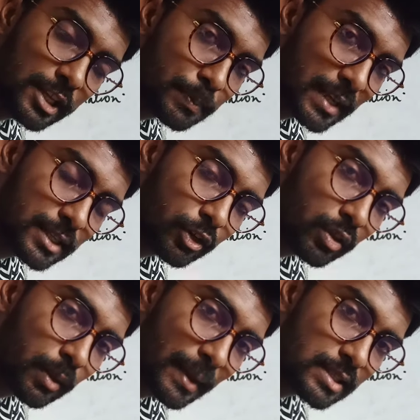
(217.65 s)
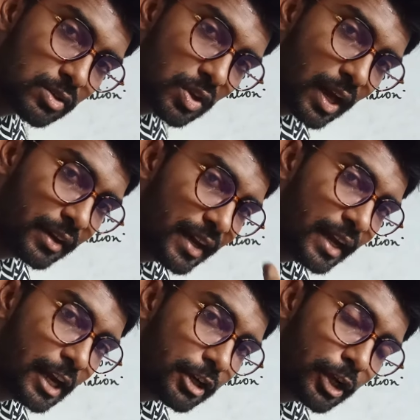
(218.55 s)
is present on the messenger
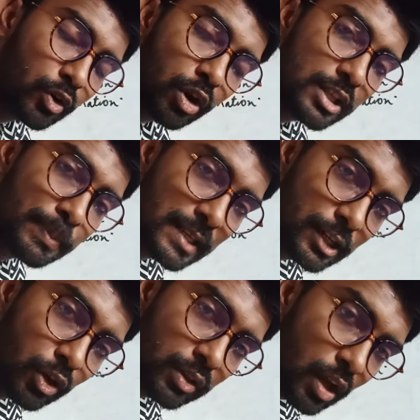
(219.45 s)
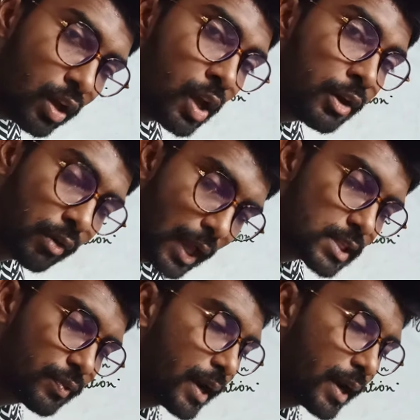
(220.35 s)
RNA and anticodon is present on the transfer